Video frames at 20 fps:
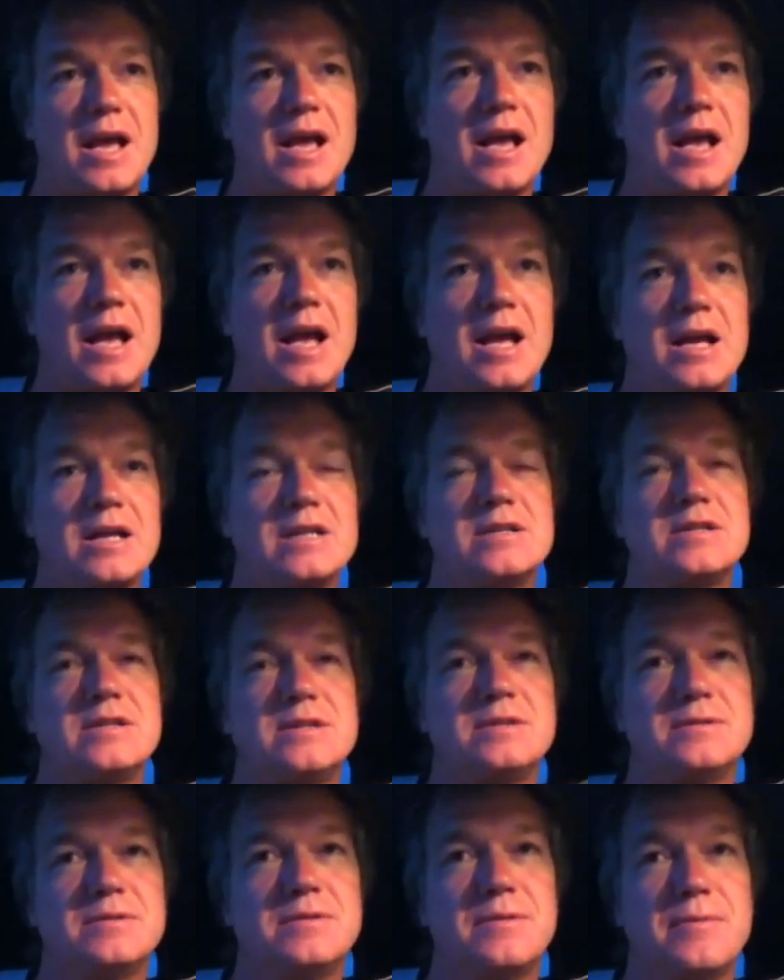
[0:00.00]
And
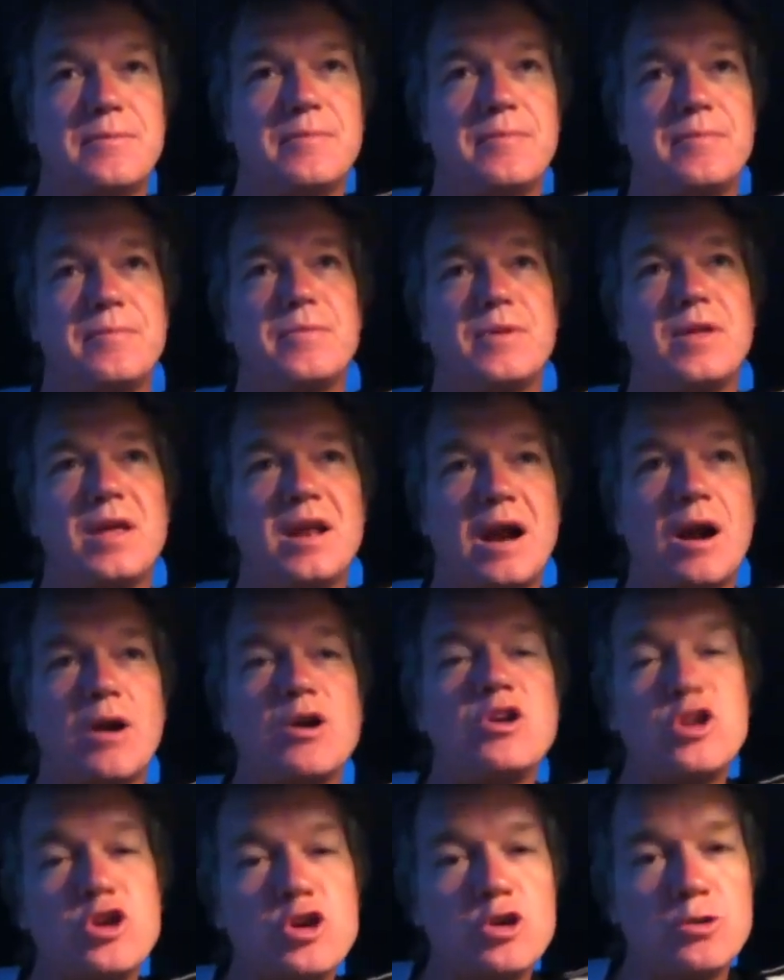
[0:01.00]
in our
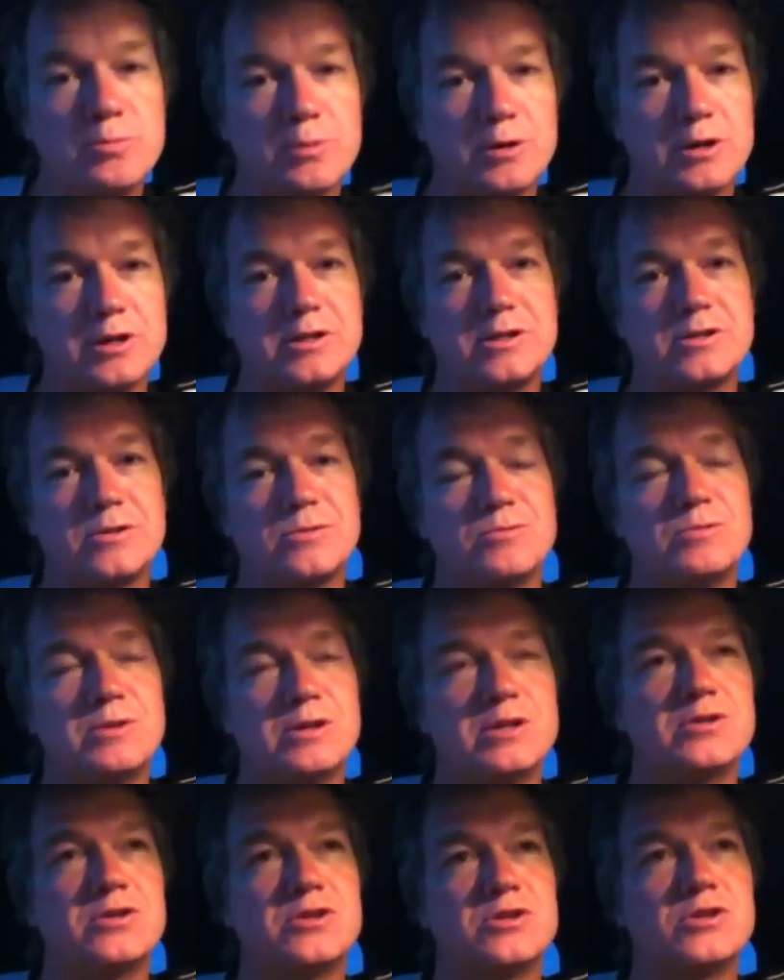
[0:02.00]
hubris,
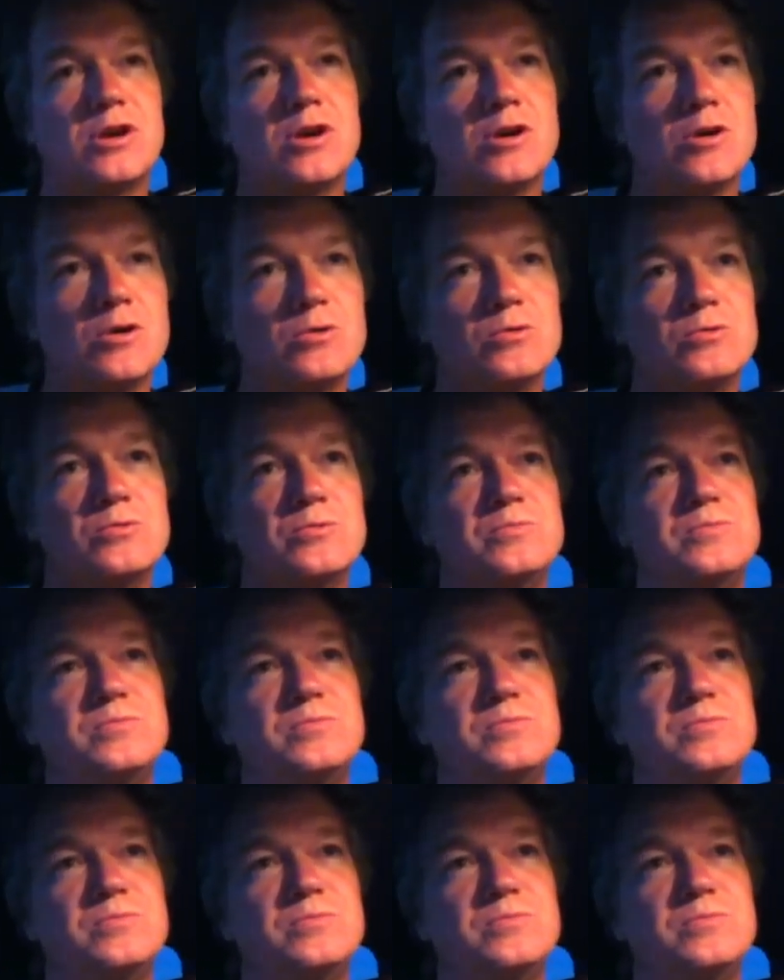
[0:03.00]
we are so